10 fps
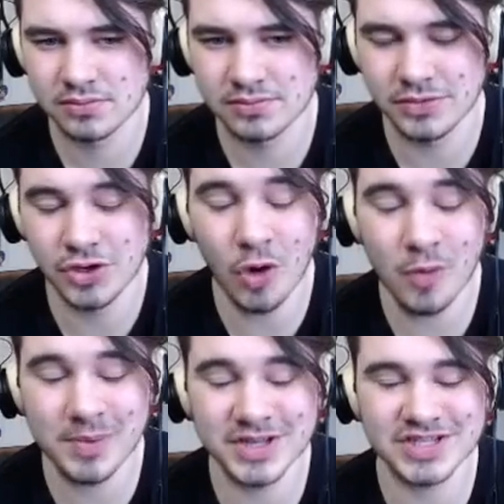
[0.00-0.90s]
Nope,
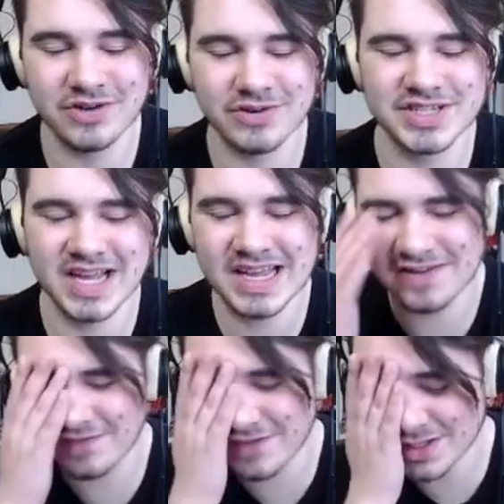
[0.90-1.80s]
because there is a
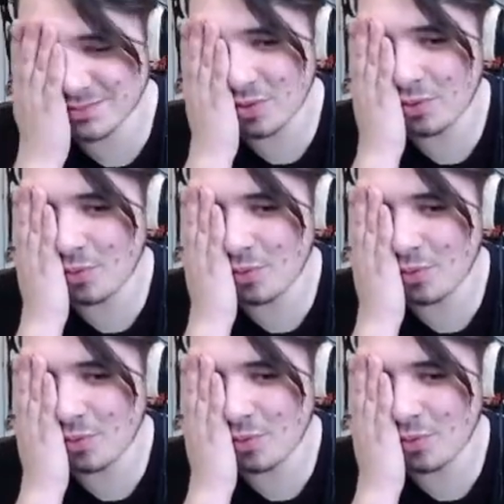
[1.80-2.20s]
invisible